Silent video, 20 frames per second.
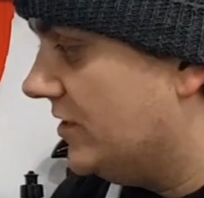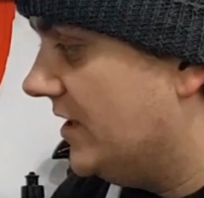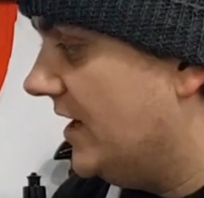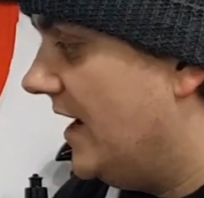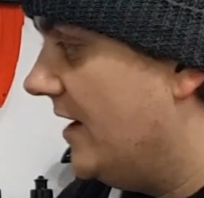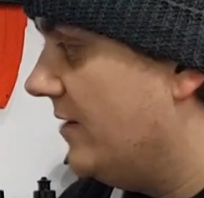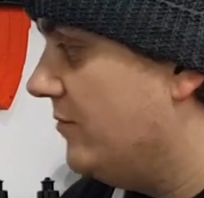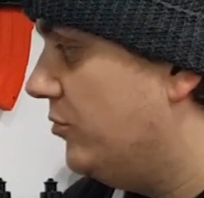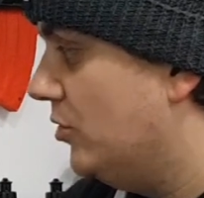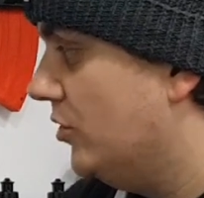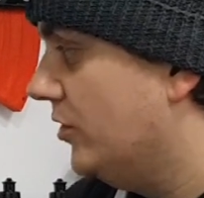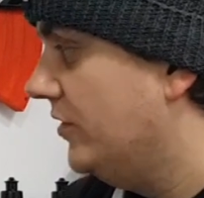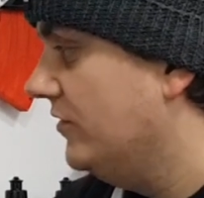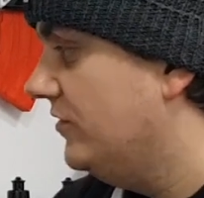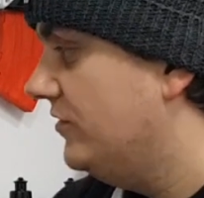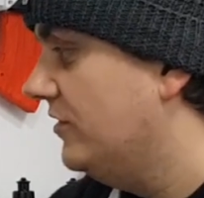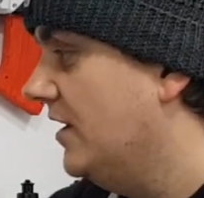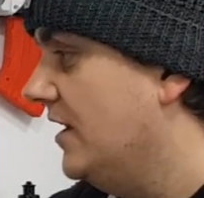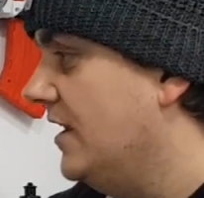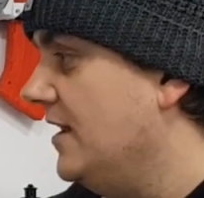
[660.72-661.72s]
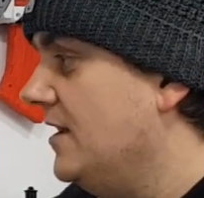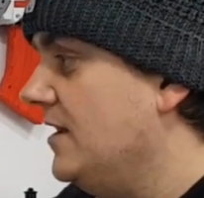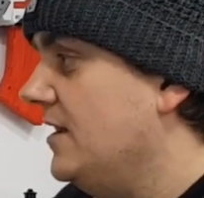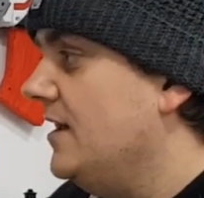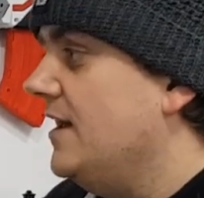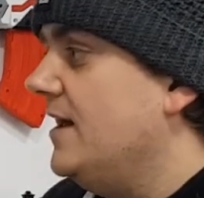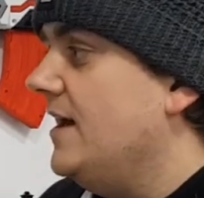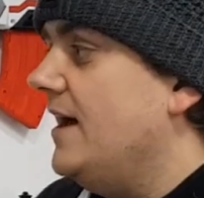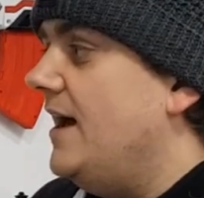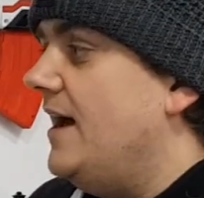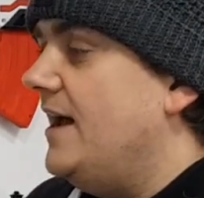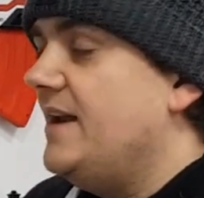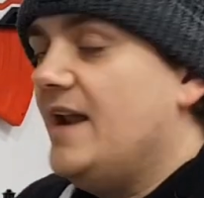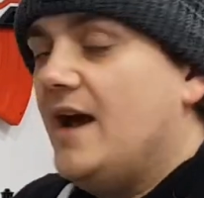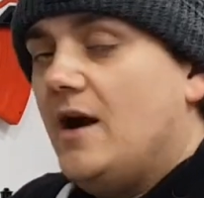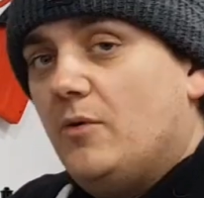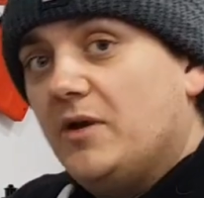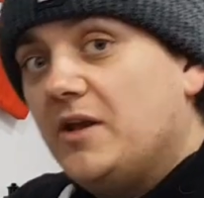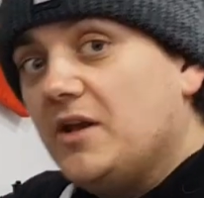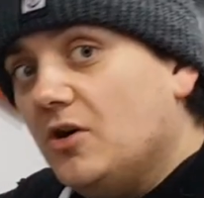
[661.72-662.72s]
9 points. And
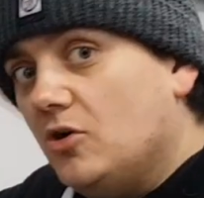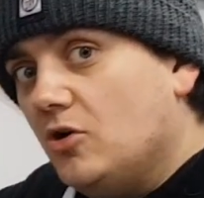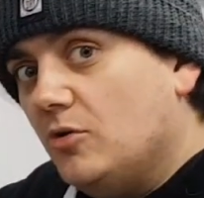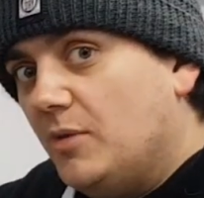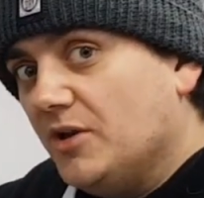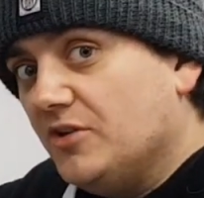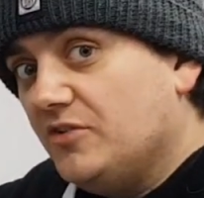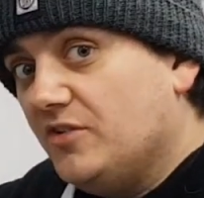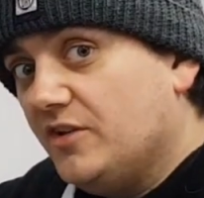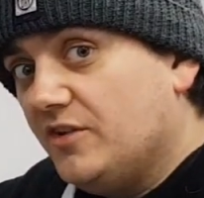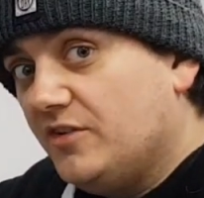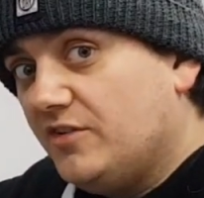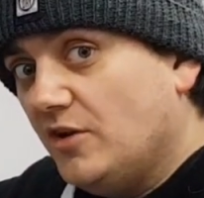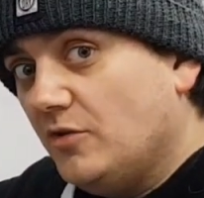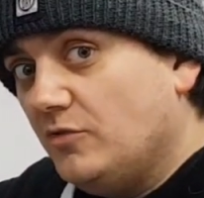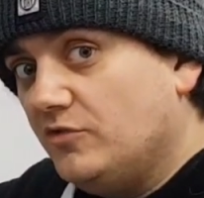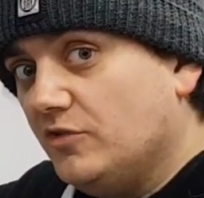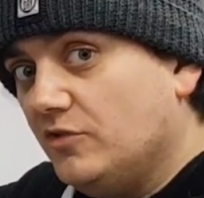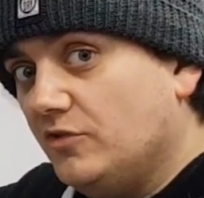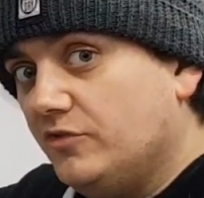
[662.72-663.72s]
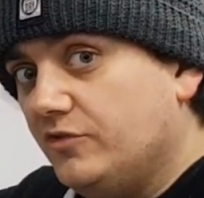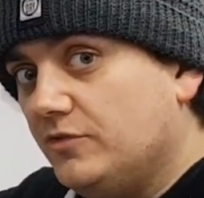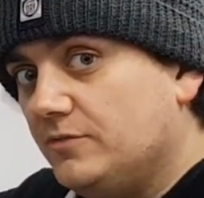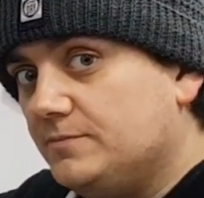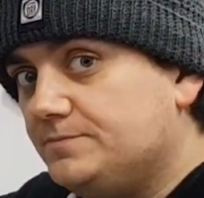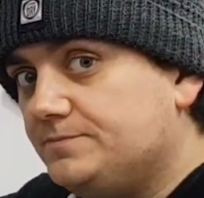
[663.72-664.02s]
now we can come on to the totals.